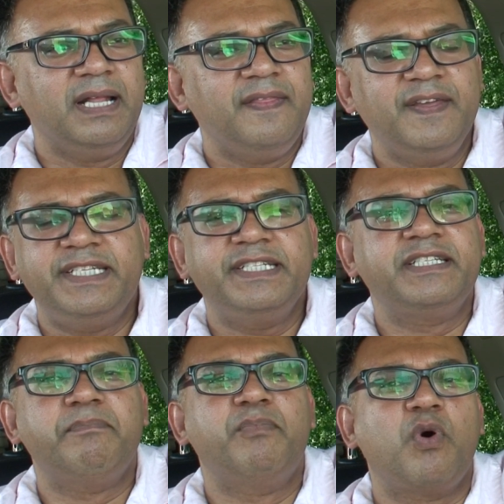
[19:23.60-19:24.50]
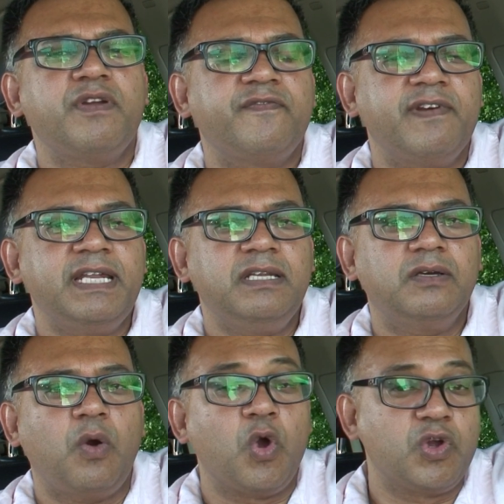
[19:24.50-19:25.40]
This is the boyfriend
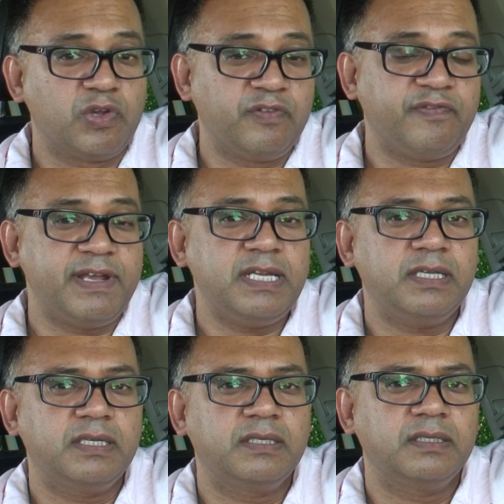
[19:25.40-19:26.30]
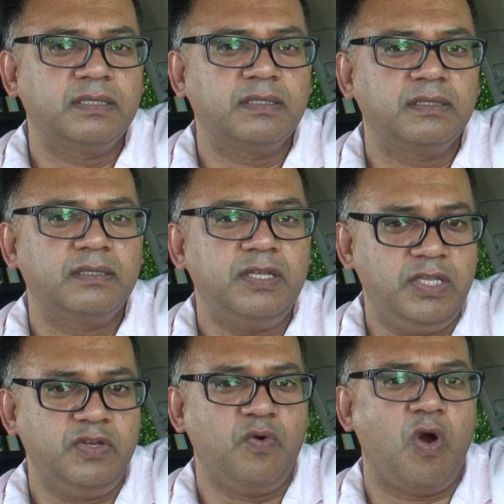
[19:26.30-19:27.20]
or girlfriend
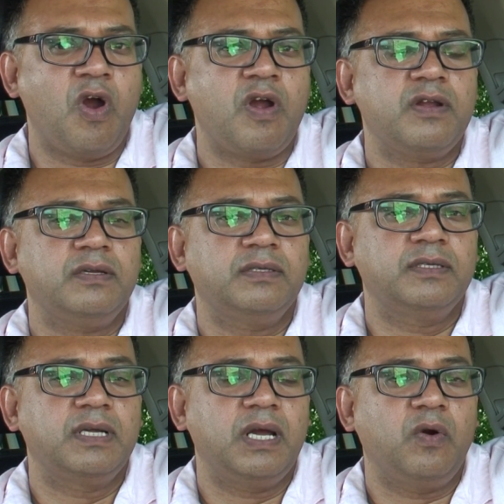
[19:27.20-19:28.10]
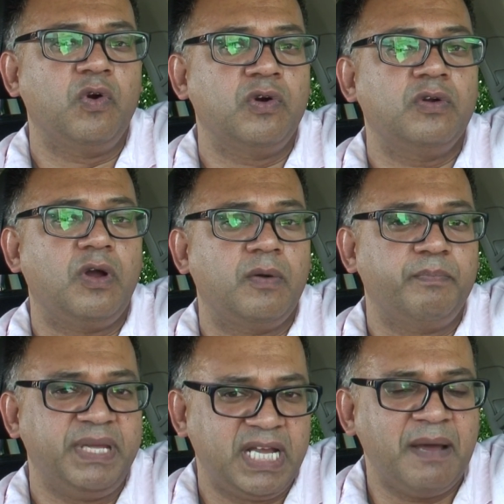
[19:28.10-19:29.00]
you are or
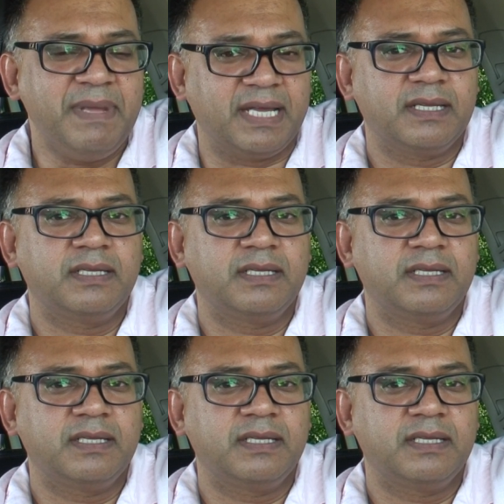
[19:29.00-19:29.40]
becoming.